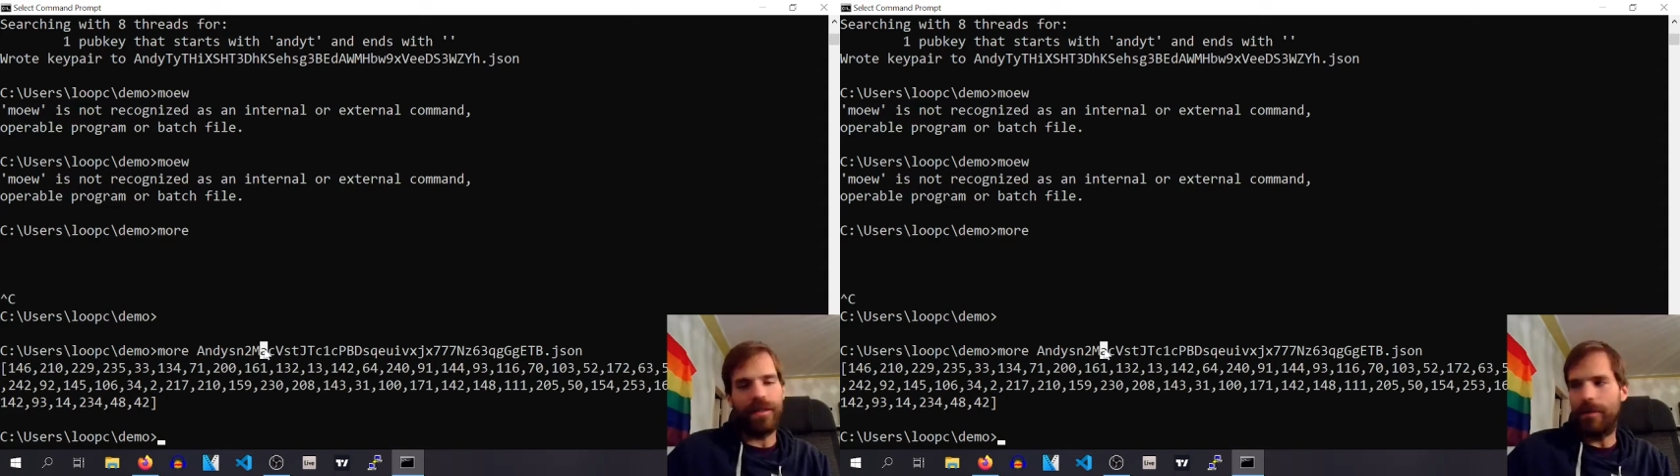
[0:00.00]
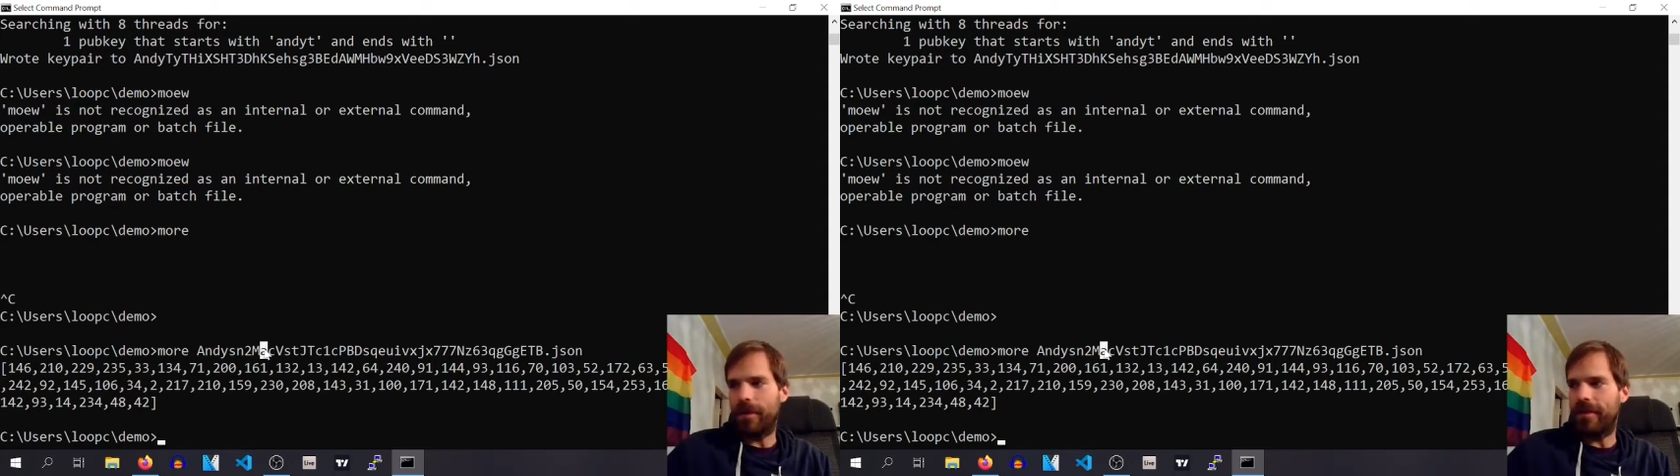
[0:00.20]

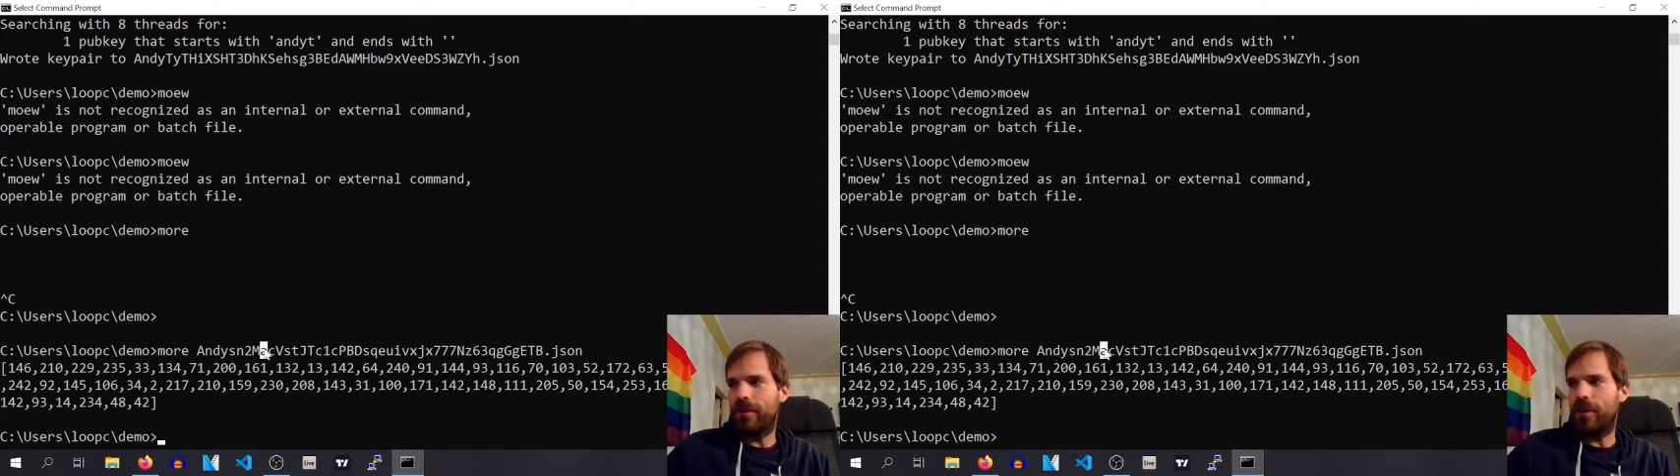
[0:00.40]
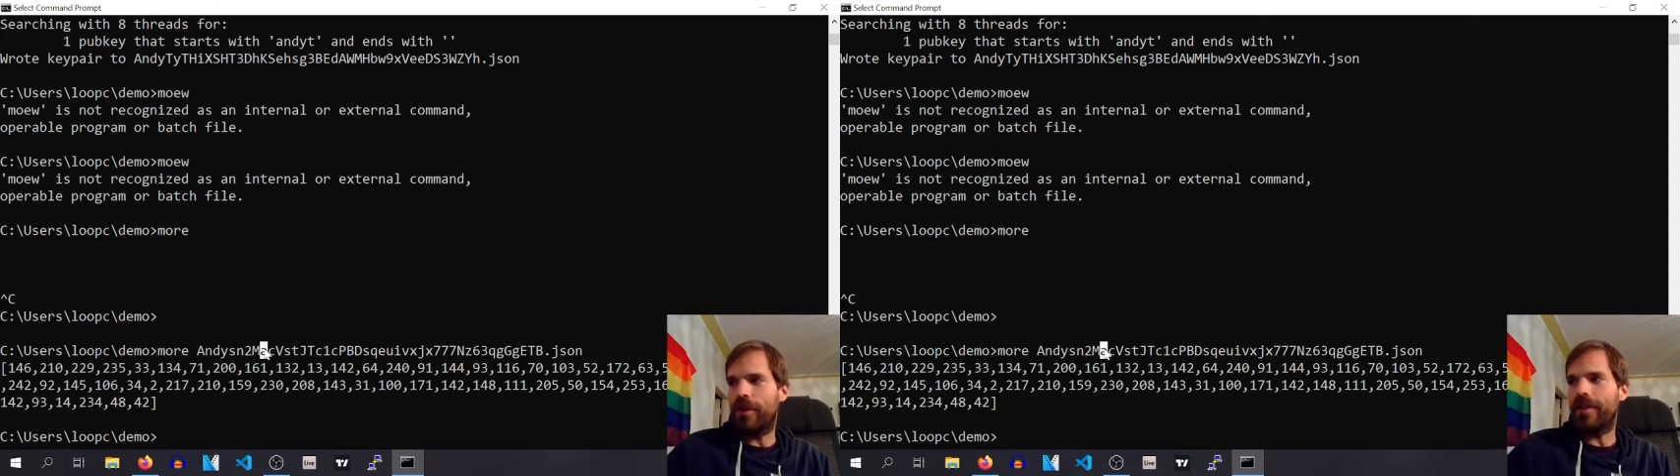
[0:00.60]
I mean,
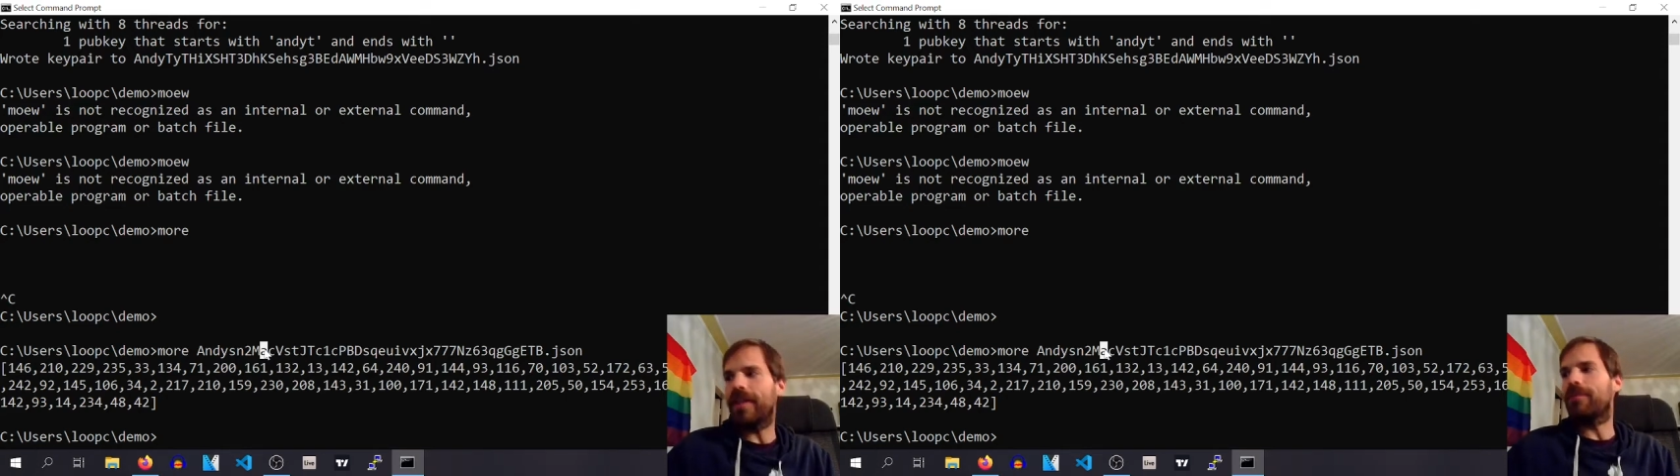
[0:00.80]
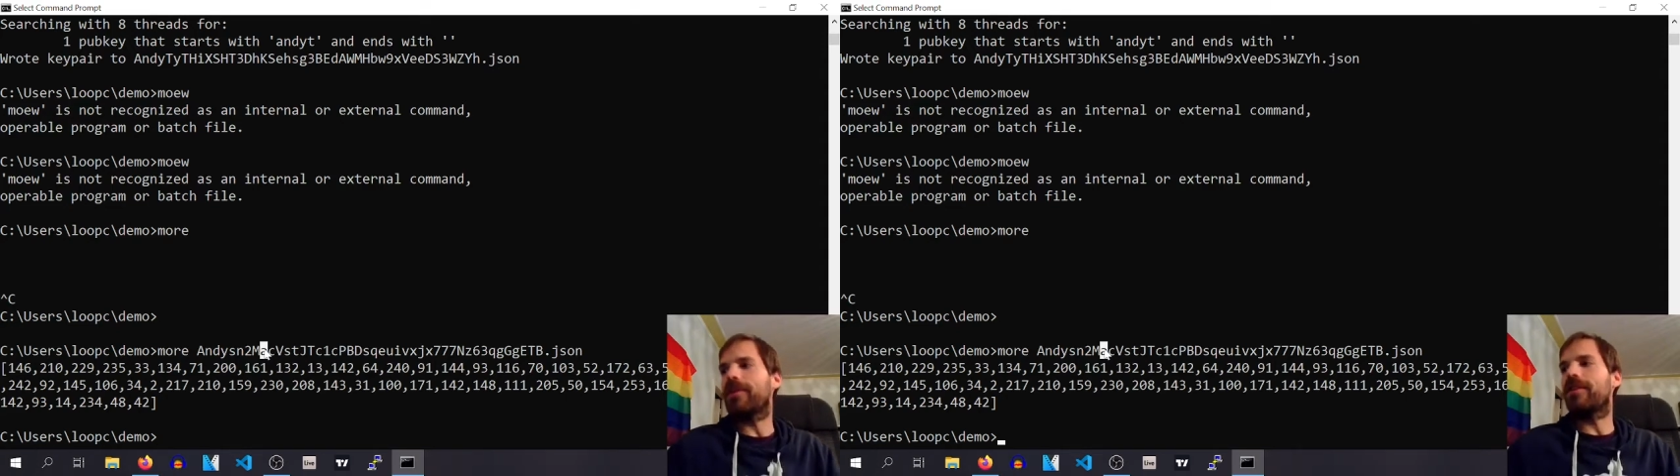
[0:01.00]
not
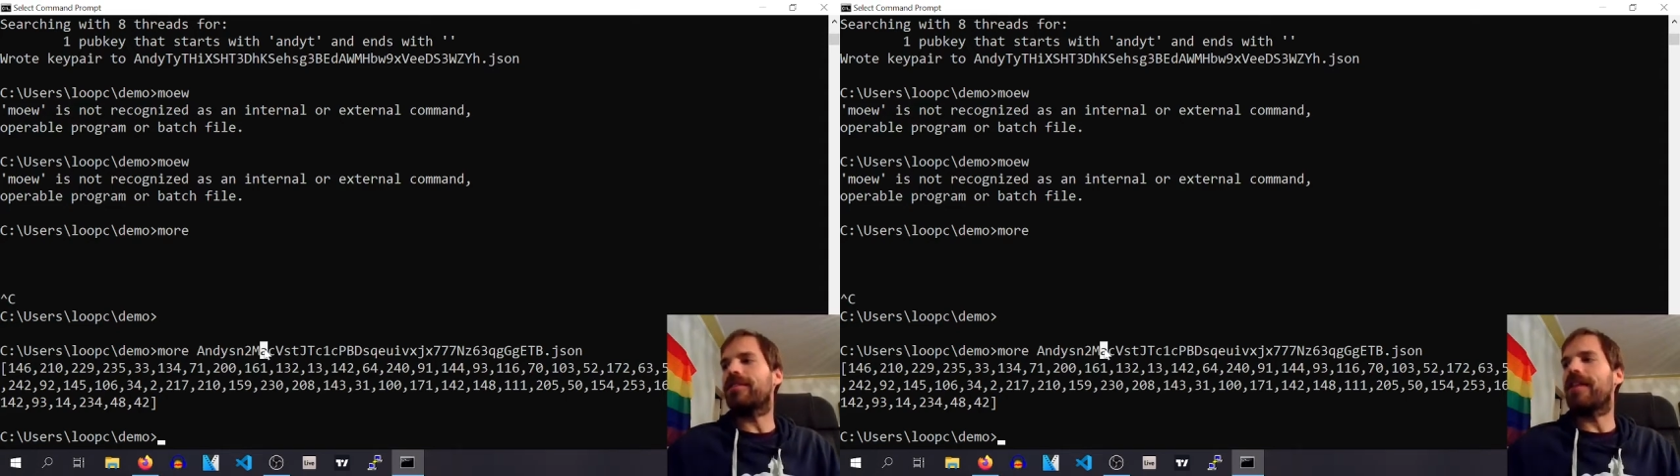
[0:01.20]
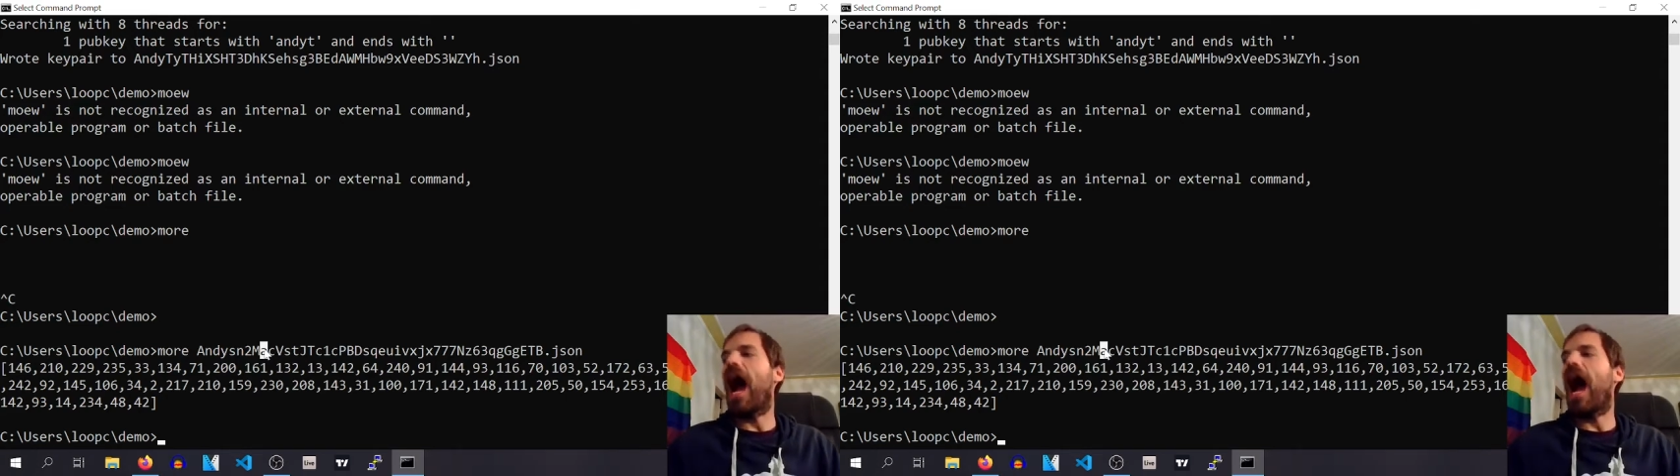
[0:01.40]
yet because